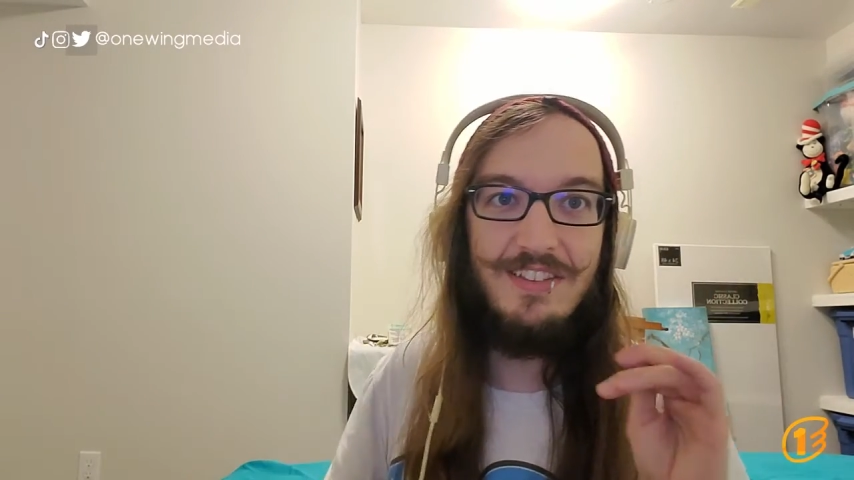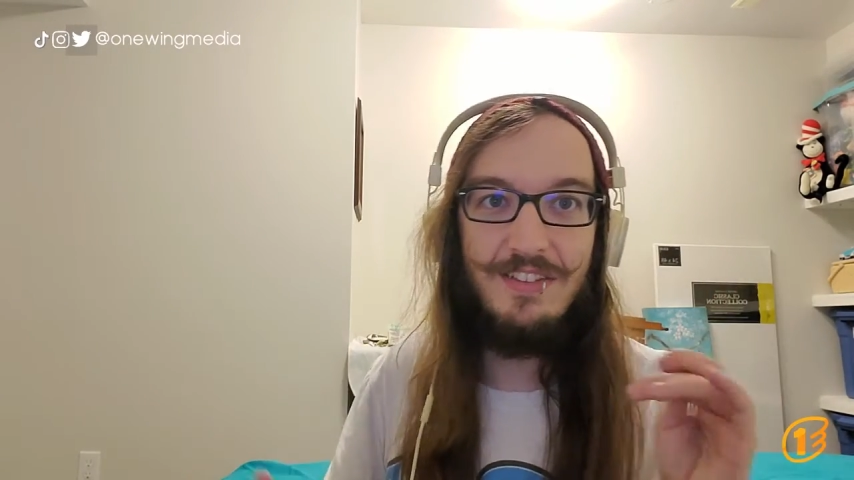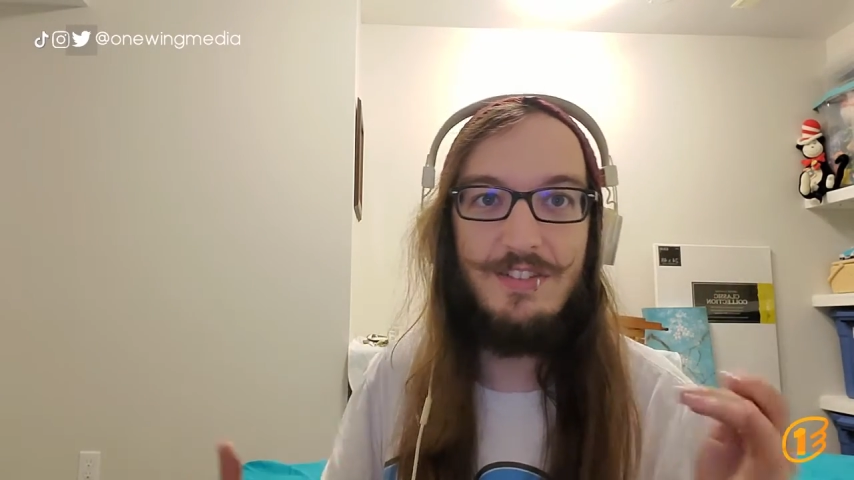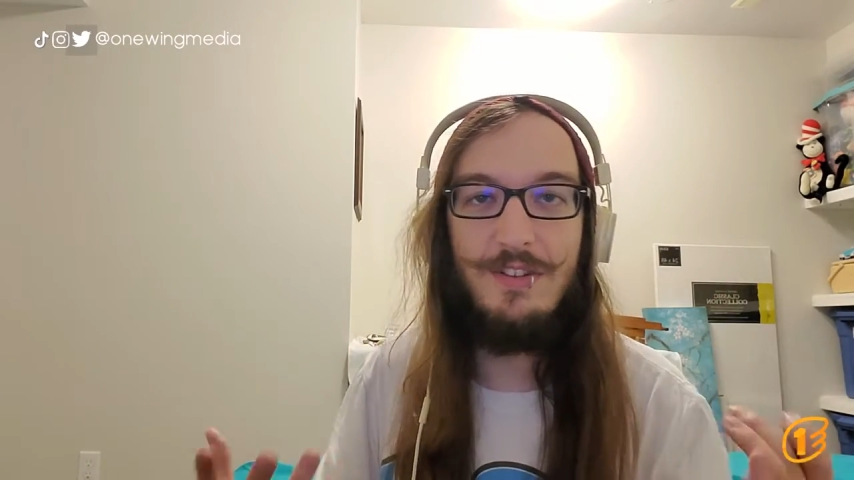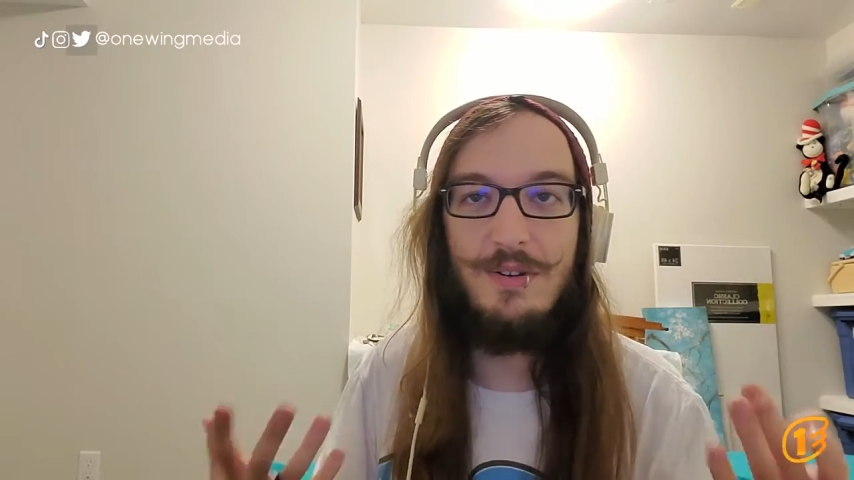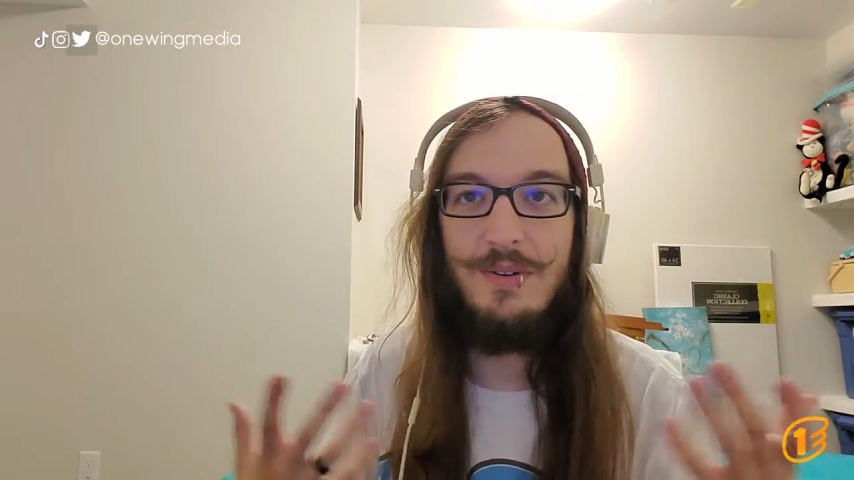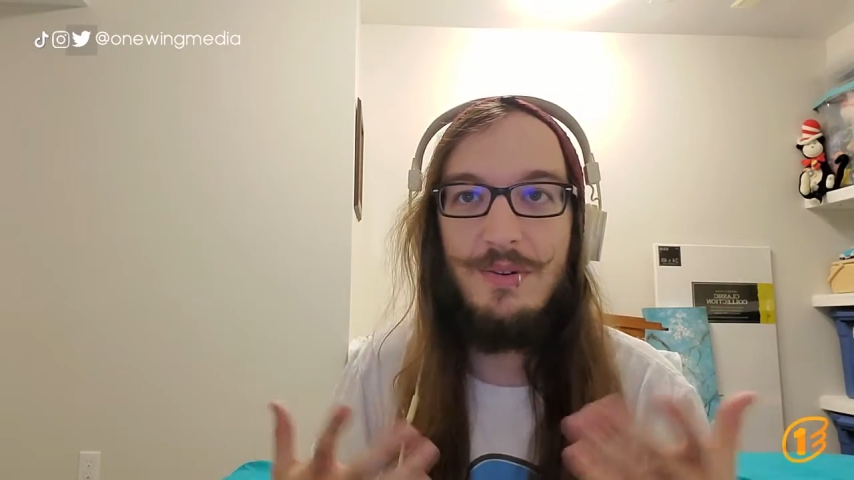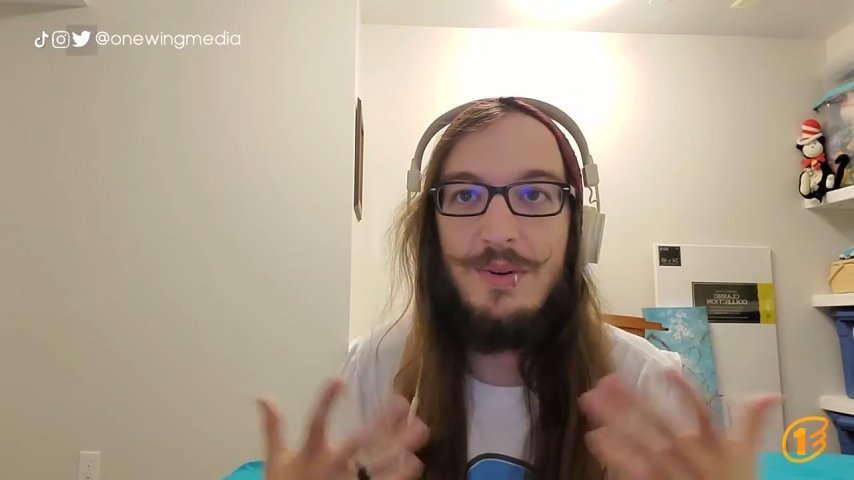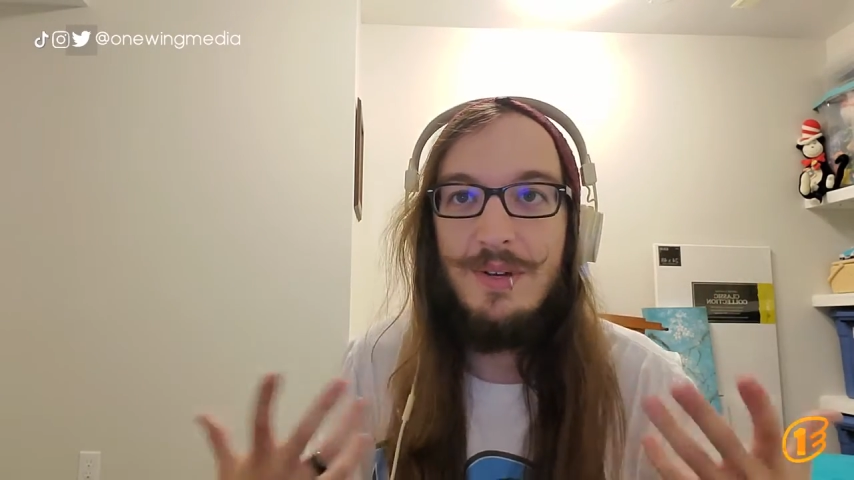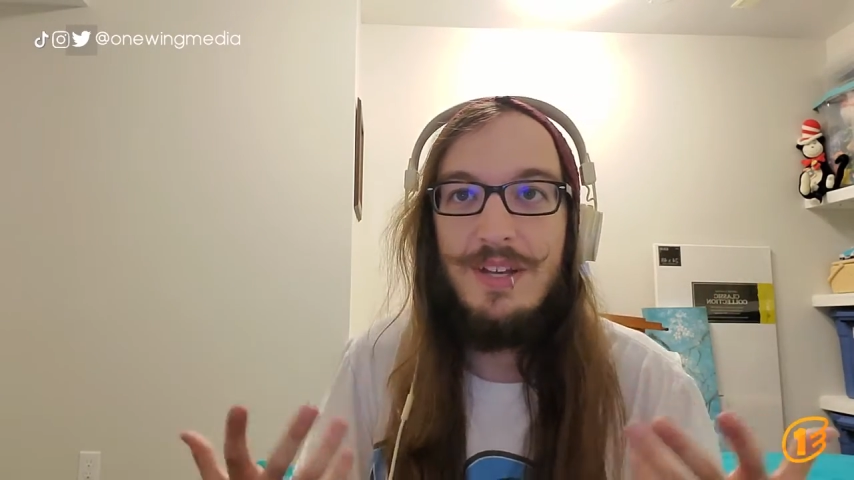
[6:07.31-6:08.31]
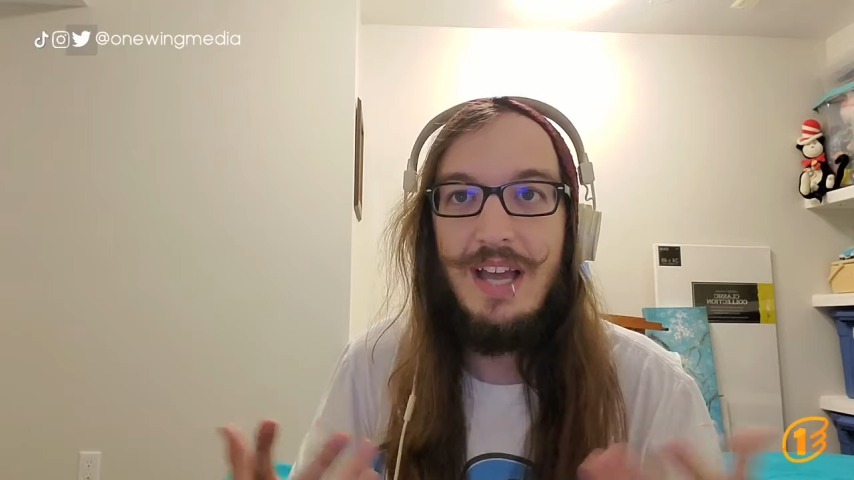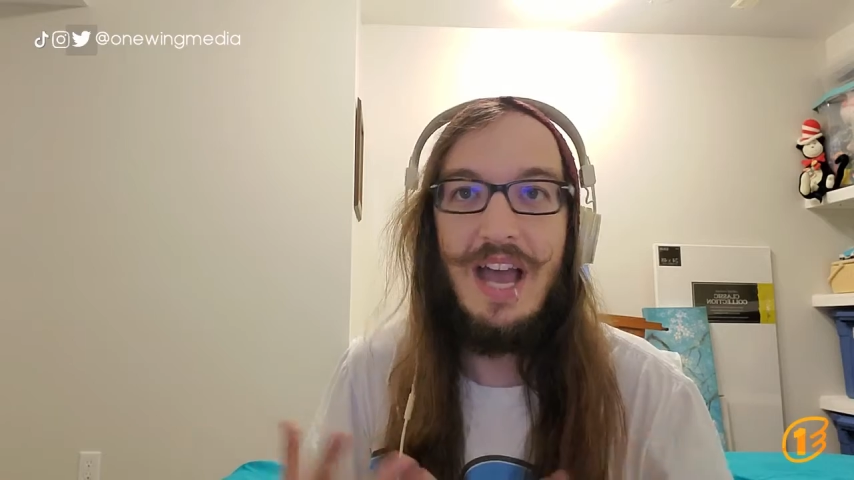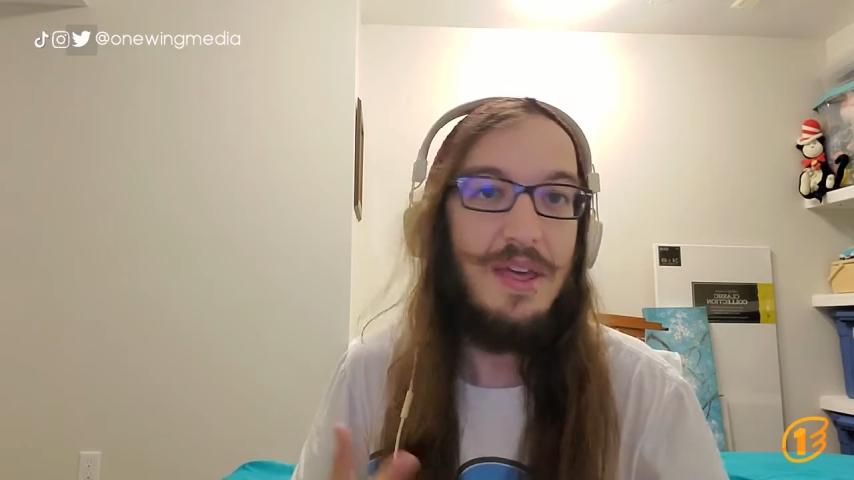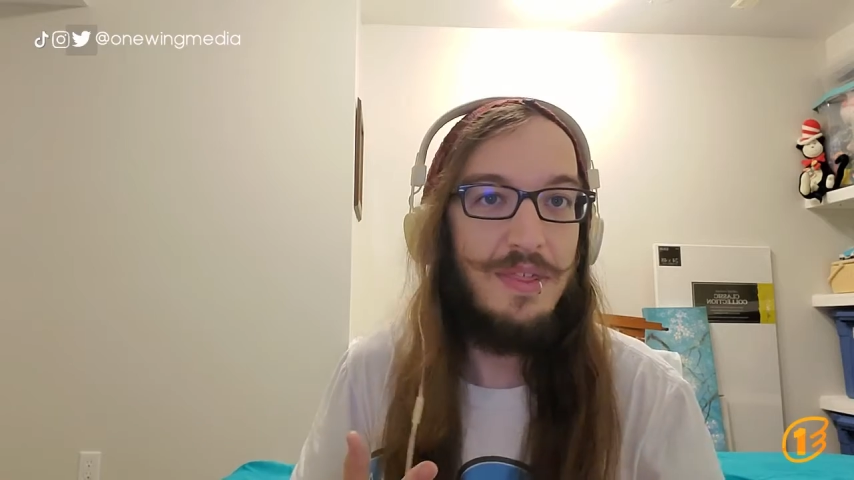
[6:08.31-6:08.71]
So I